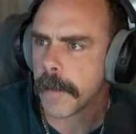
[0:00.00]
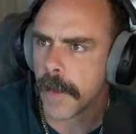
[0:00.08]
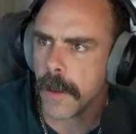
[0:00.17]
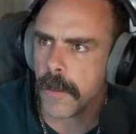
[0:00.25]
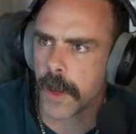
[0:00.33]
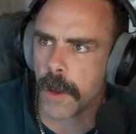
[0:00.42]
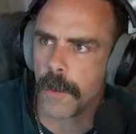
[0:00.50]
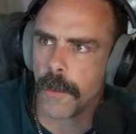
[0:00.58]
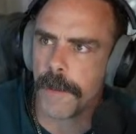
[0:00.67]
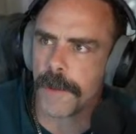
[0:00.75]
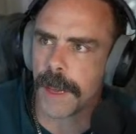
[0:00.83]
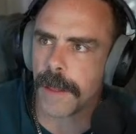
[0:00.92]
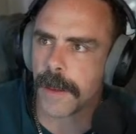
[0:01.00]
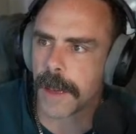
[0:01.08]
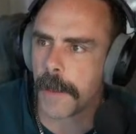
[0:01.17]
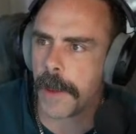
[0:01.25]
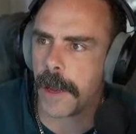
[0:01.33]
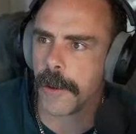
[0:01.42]
So we've set this
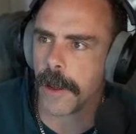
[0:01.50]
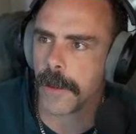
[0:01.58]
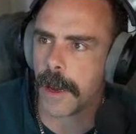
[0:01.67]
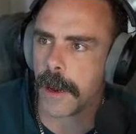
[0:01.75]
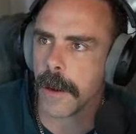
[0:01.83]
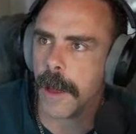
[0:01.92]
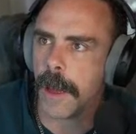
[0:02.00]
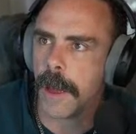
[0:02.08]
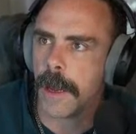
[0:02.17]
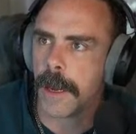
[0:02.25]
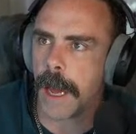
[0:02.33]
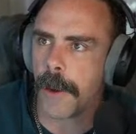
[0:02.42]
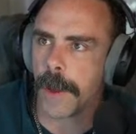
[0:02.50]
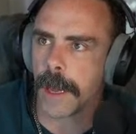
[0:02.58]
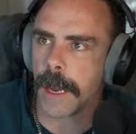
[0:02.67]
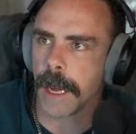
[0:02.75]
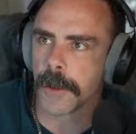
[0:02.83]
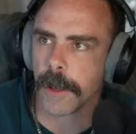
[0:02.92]
IP address here. Now we can
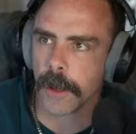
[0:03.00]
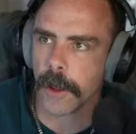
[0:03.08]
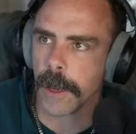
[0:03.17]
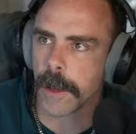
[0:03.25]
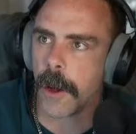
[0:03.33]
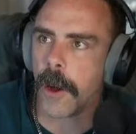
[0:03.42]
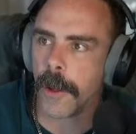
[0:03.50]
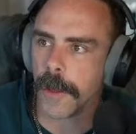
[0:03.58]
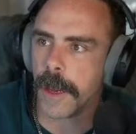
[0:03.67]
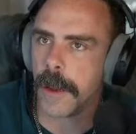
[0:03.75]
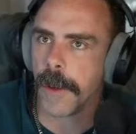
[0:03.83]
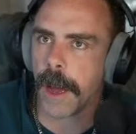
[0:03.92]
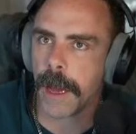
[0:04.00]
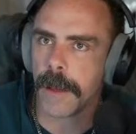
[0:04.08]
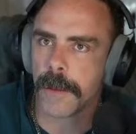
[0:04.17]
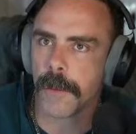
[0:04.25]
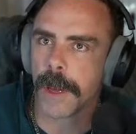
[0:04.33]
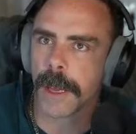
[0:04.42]
actually click on the
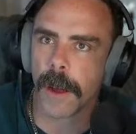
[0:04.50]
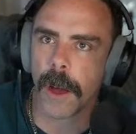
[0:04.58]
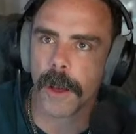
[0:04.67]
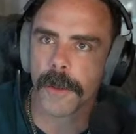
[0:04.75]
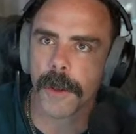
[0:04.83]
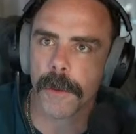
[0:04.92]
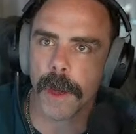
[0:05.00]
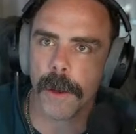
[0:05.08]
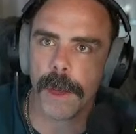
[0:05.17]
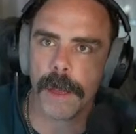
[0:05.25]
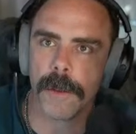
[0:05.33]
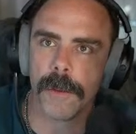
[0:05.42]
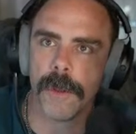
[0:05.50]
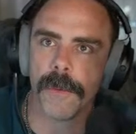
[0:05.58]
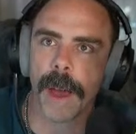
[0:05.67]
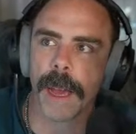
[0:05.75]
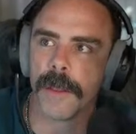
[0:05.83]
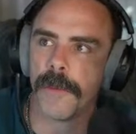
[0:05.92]
device. We could also go into
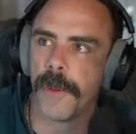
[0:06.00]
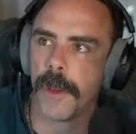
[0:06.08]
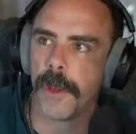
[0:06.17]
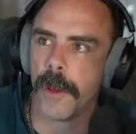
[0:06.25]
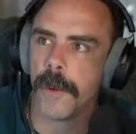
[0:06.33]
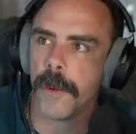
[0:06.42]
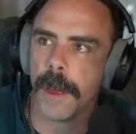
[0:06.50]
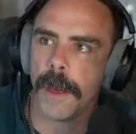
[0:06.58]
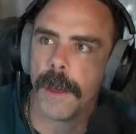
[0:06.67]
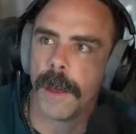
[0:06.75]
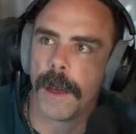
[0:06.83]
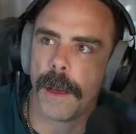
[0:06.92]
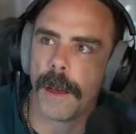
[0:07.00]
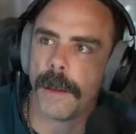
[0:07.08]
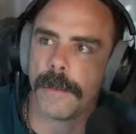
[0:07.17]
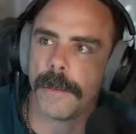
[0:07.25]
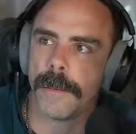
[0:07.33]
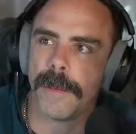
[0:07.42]
device view.
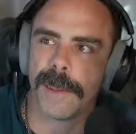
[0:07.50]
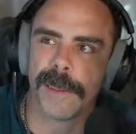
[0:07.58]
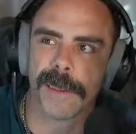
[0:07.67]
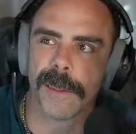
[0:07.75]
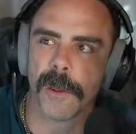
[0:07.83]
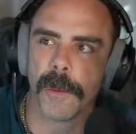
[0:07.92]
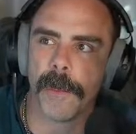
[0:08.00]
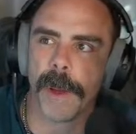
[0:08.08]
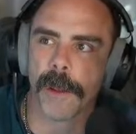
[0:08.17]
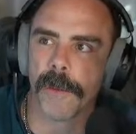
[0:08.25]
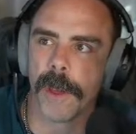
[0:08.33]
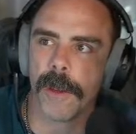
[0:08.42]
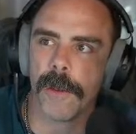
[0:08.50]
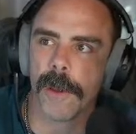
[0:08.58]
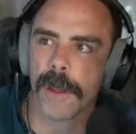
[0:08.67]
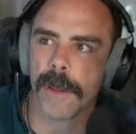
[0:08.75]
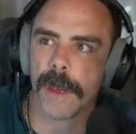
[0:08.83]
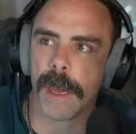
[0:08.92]
Just a little bit better view. You
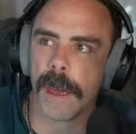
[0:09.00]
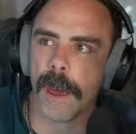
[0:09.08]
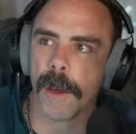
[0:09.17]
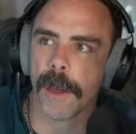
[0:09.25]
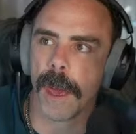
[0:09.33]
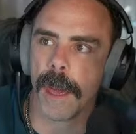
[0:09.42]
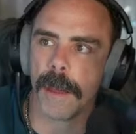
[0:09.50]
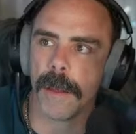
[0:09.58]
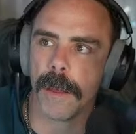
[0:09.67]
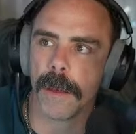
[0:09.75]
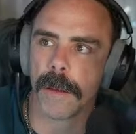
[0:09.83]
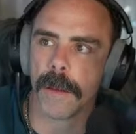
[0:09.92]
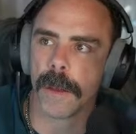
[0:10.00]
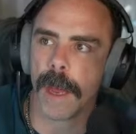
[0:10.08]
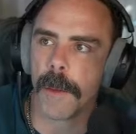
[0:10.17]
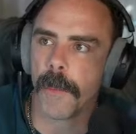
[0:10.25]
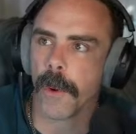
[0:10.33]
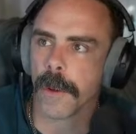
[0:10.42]
can see, okay, this is an
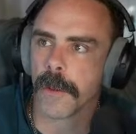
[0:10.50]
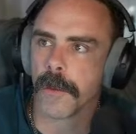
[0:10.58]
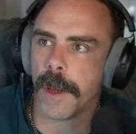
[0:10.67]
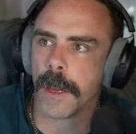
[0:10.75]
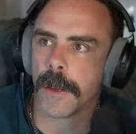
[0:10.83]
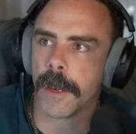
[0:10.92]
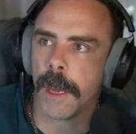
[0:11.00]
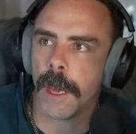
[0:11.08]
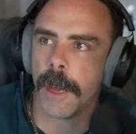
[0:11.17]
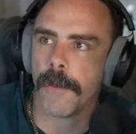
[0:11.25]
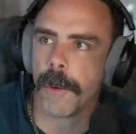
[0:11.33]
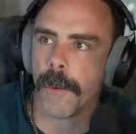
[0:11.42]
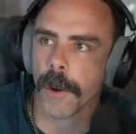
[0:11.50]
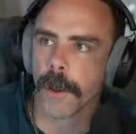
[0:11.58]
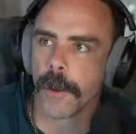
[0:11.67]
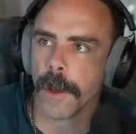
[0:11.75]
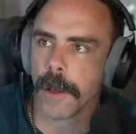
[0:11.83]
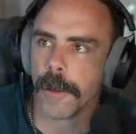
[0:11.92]
8-port switch. If we were to
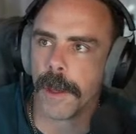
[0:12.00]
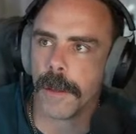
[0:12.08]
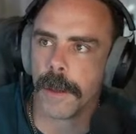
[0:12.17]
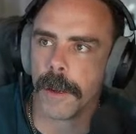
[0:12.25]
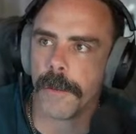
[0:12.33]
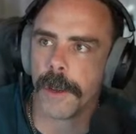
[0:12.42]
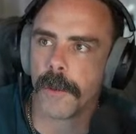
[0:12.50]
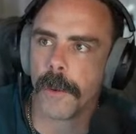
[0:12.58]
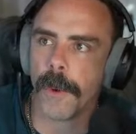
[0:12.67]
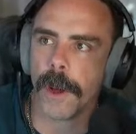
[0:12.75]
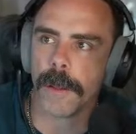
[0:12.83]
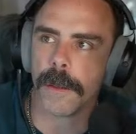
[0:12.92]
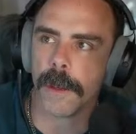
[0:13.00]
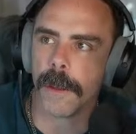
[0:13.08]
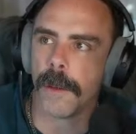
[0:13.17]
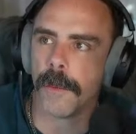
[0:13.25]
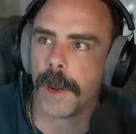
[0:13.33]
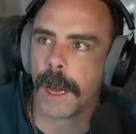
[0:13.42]
click on these individual ones,
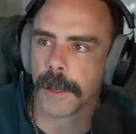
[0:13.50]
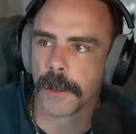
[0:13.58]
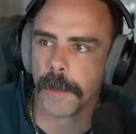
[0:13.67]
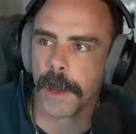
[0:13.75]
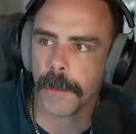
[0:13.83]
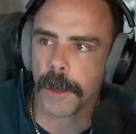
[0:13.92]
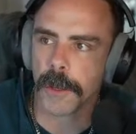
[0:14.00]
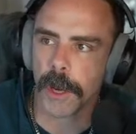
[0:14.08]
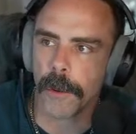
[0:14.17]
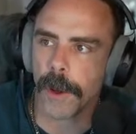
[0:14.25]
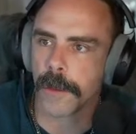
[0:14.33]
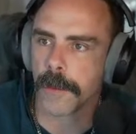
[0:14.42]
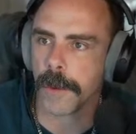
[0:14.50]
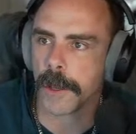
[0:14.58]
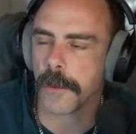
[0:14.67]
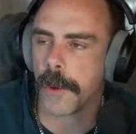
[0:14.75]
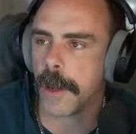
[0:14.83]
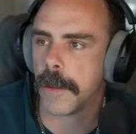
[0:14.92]
it would actually be able to show us
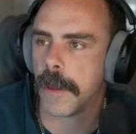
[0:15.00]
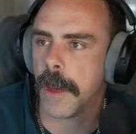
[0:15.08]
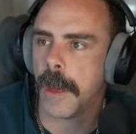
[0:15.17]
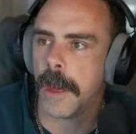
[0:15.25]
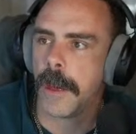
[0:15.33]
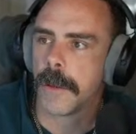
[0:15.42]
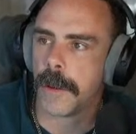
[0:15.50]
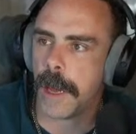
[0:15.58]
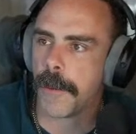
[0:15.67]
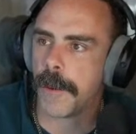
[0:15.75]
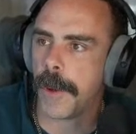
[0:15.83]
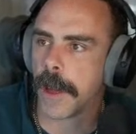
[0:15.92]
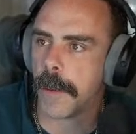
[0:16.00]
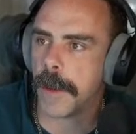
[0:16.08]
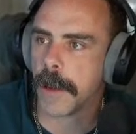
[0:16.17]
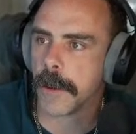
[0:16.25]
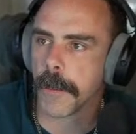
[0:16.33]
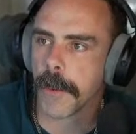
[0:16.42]
which ones. So now when we come
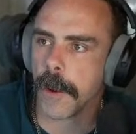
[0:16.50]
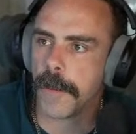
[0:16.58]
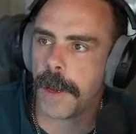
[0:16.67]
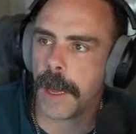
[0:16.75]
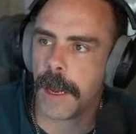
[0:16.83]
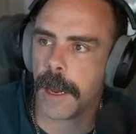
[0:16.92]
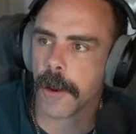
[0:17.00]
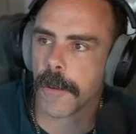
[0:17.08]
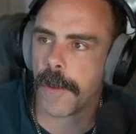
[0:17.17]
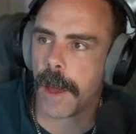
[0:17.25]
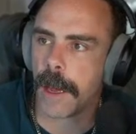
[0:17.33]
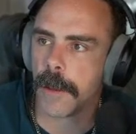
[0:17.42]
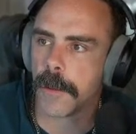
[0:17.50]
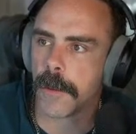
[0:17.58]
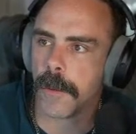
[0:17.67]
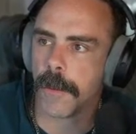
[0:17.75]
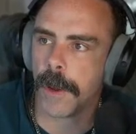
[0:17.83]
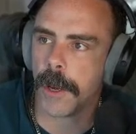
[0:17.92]
down to Profinet interface,
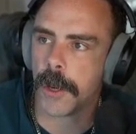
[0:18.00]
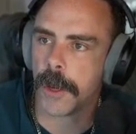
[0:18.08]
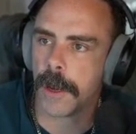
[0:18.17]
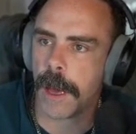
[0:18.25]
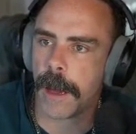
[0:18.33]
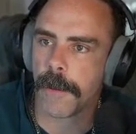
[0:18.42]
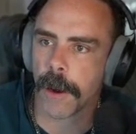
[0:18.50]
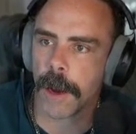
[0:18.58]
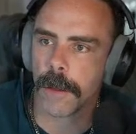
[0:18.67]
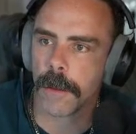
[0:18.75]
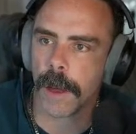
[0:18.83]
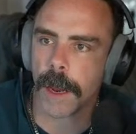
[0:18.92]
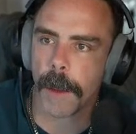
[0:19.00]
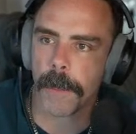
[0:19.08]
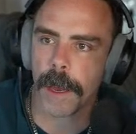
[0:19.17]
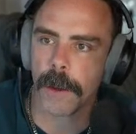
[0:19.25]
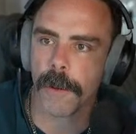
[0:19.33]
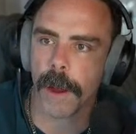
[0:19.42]
we should have our Ethernet IP
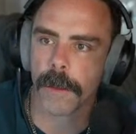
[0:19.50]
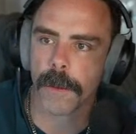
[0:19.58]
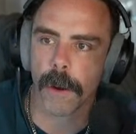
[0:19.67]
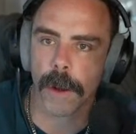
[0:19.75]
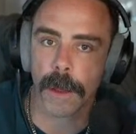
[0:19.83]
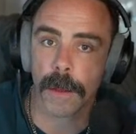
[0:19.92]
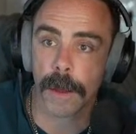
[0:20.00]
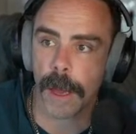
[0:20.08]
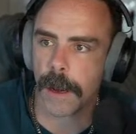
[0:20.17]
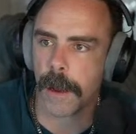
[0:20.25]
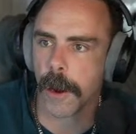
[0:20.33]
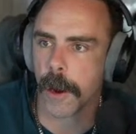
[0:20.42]
address already set here.